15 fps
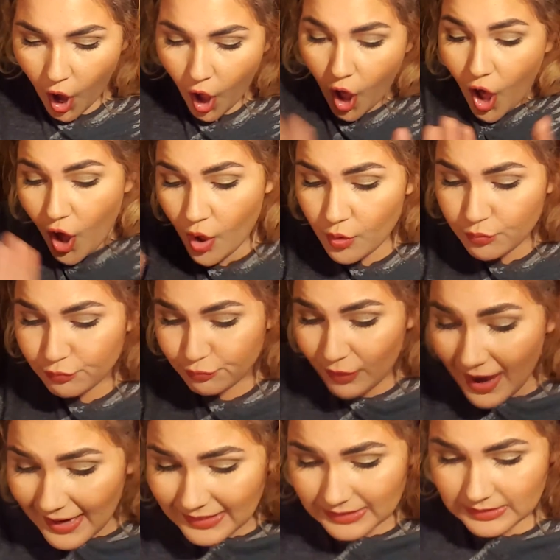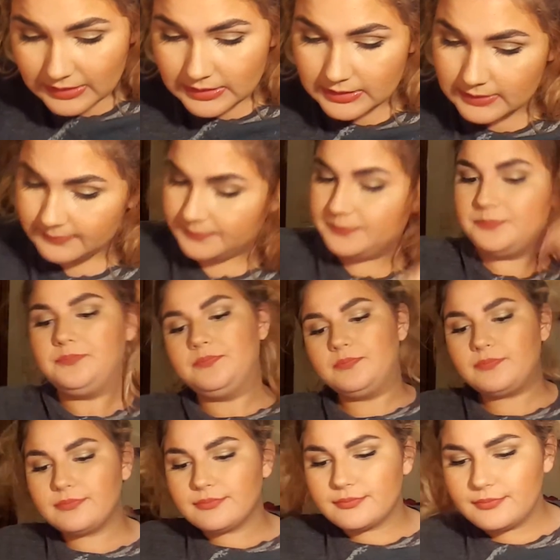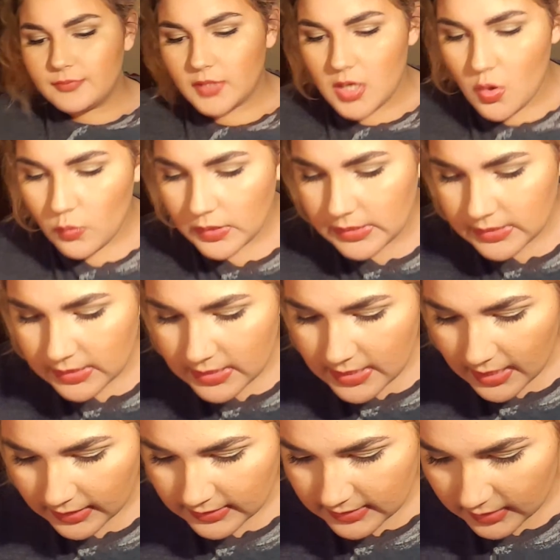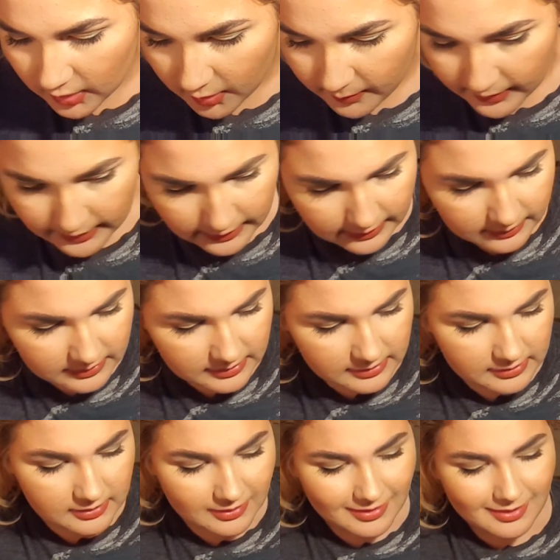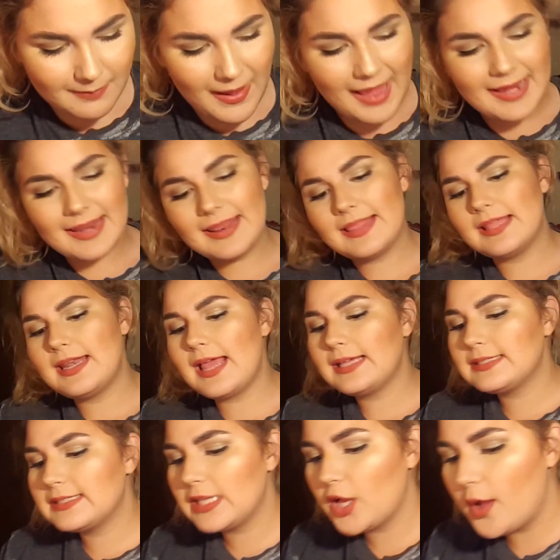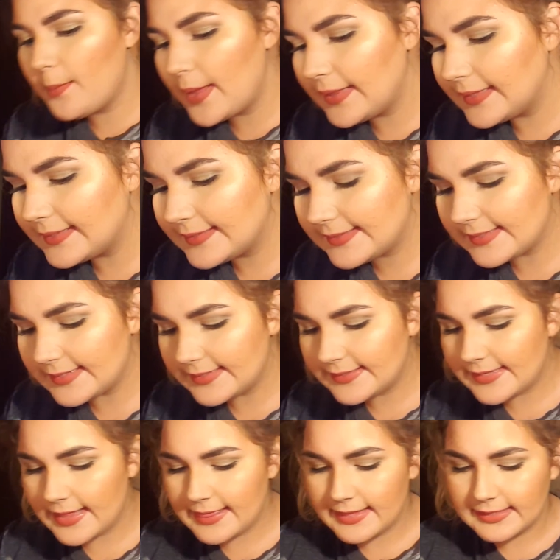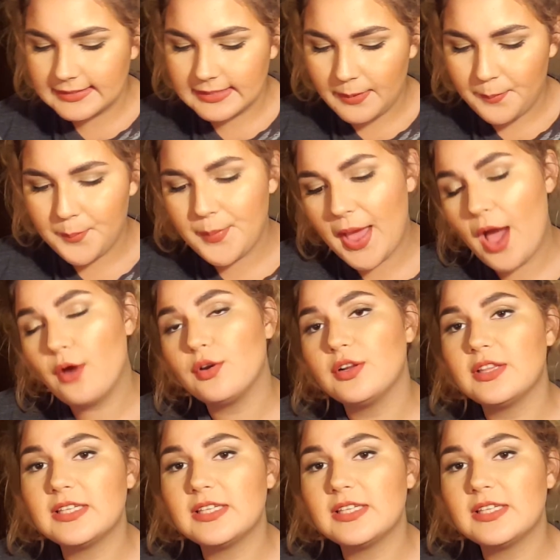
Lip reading: All right. What is the next thing on my list? The next thing on my list is this powder.